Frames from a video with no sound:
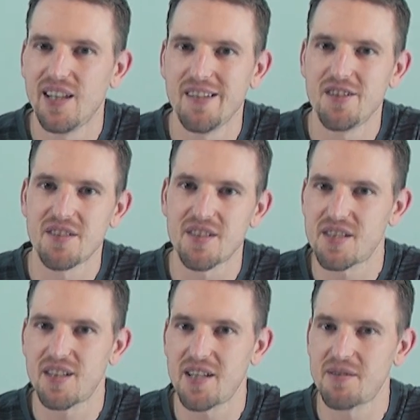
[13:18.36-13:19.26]

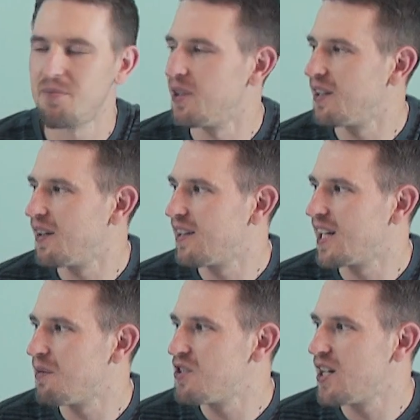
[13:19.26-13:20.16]
That's really the only
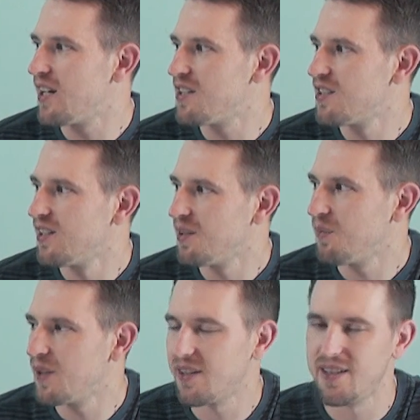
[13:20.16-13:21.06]
thing I would change
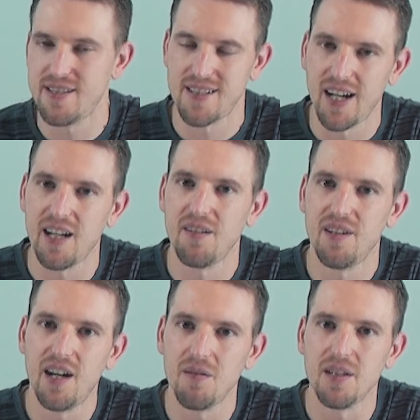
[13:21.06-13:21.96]
with the
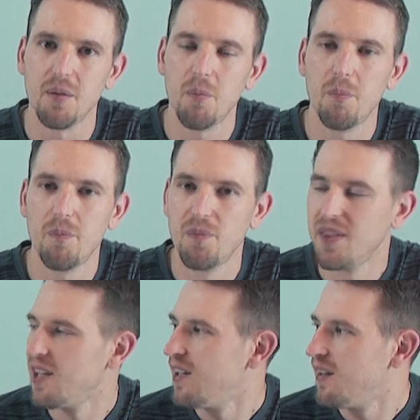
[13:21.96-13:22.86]
design of it.
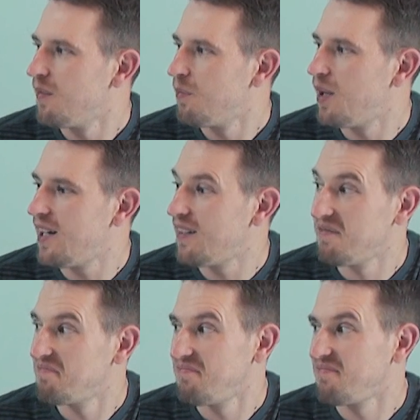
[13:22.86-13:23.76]

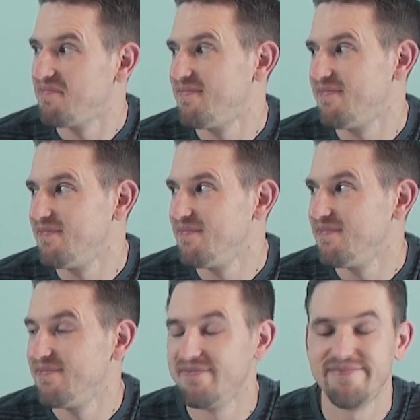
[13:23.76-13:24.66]
But
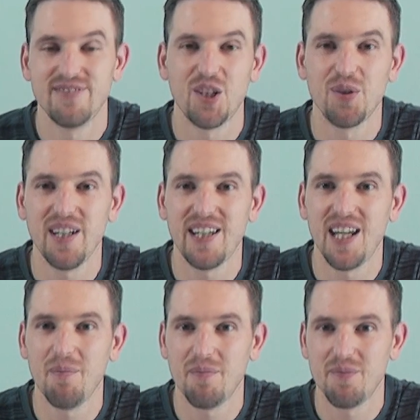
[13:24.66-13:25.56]
great
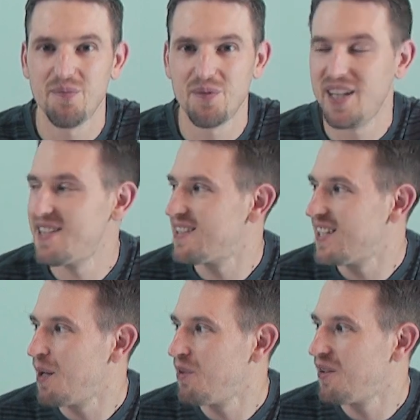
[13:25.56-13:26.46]
game. It's a
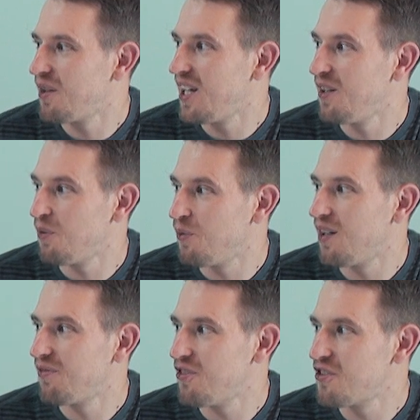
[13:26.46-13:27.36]
diamond in the
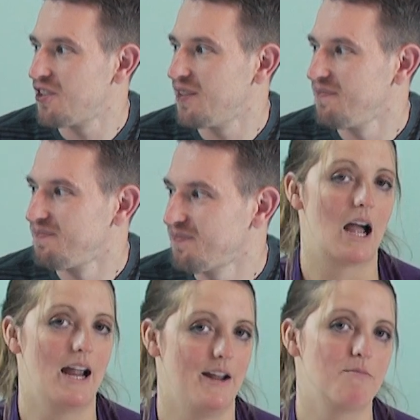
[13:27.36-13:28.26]
rough for sure.
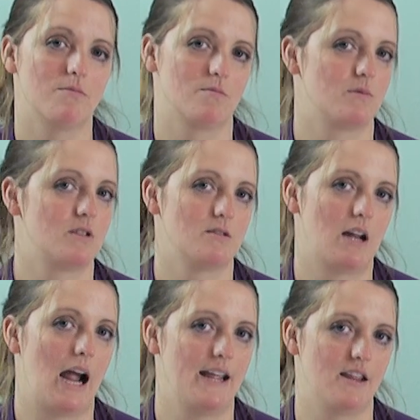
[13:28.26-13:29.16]
I
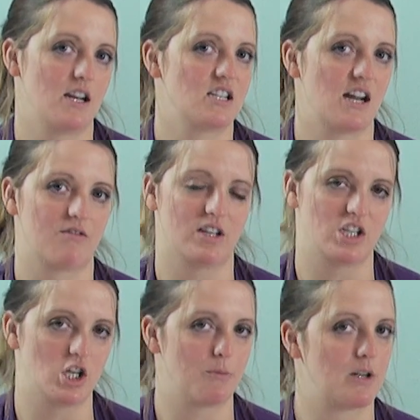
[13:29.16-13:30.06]
think it definitely
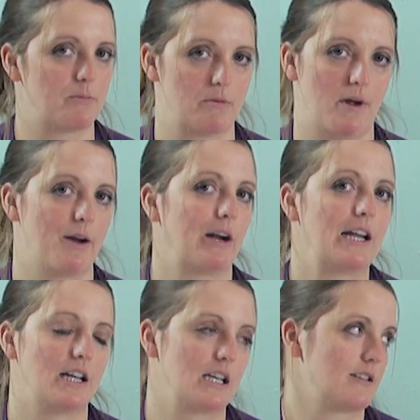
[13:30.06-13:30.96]
jumped up in my
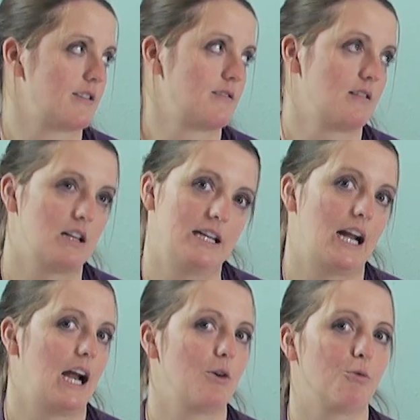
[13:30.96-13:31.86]
rankings.
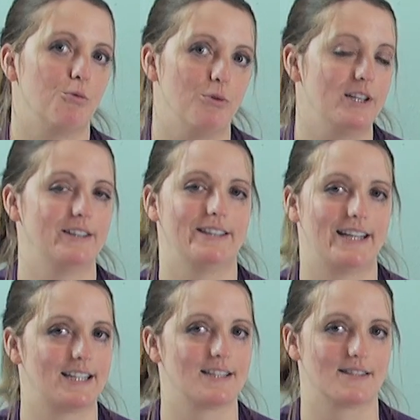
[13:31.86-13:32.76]
I really
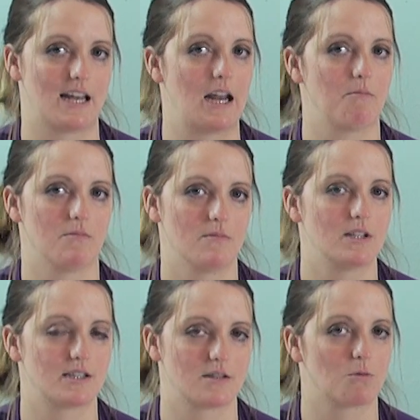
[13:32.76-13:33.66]
like this game.
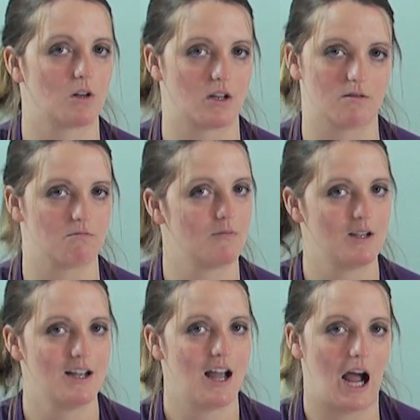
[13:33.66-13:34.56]
This is one
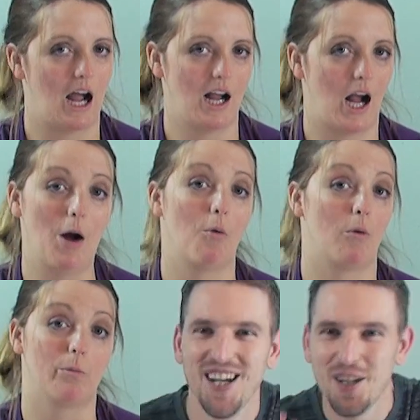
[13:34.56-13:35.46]
I
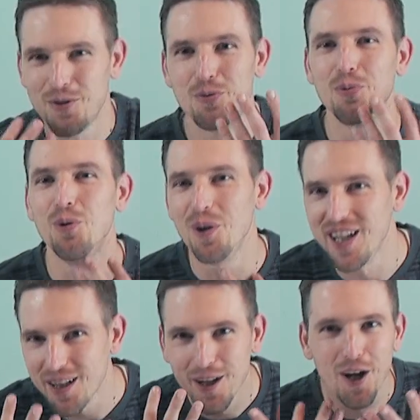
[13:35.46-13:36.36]
will play it
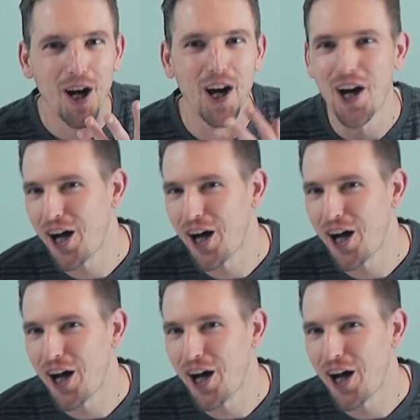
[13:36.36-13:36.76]
every day.